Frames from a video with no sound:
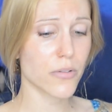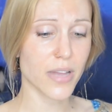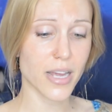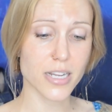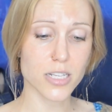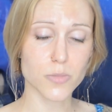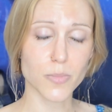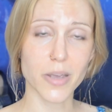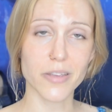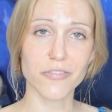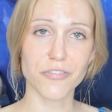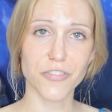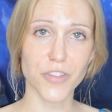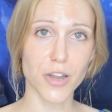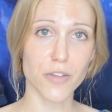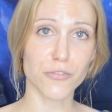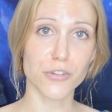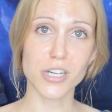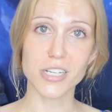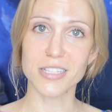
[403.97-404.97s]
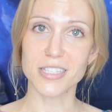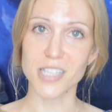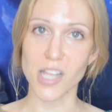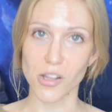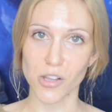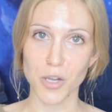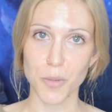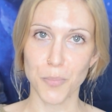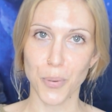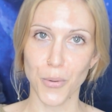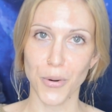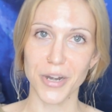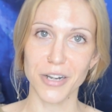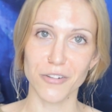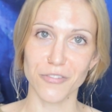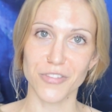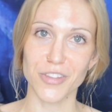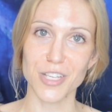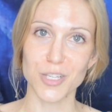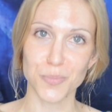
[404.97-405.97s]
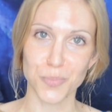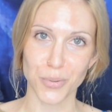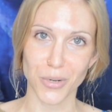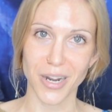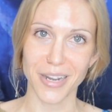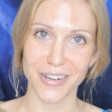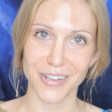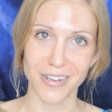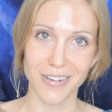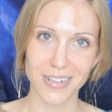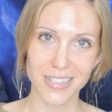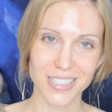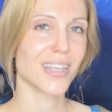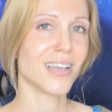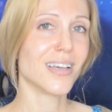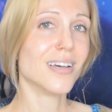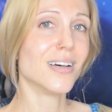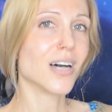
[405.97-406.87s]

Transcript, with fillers: That is my favorite selling point of this product.